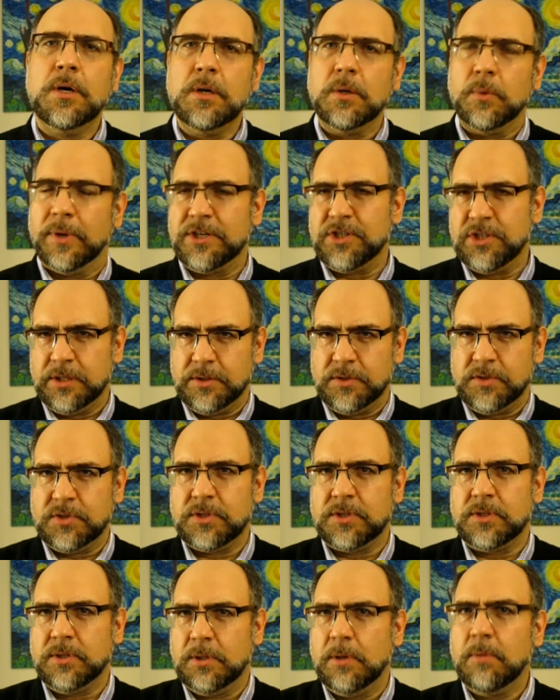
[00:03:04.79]
which
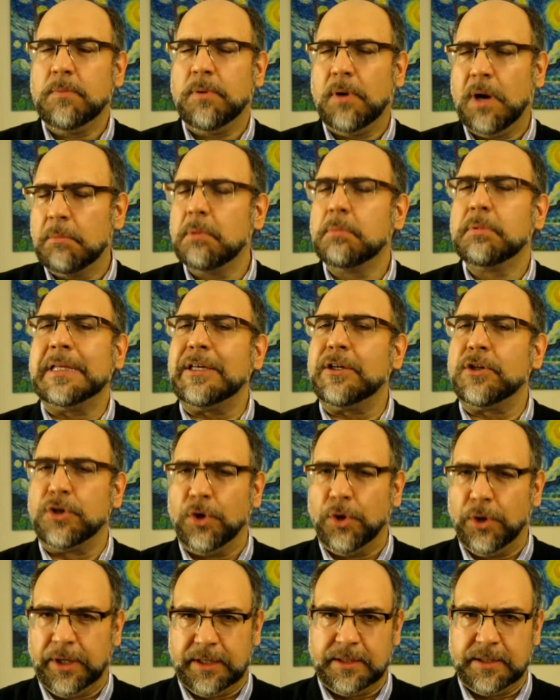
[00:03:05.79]
is probably
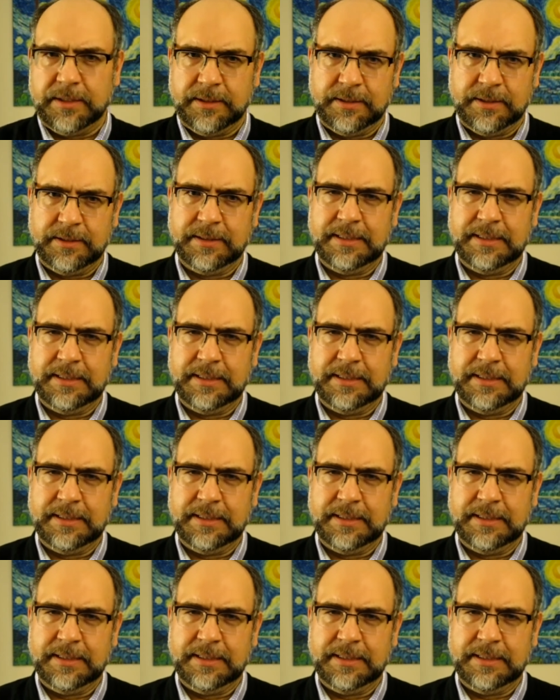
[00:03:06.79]
good.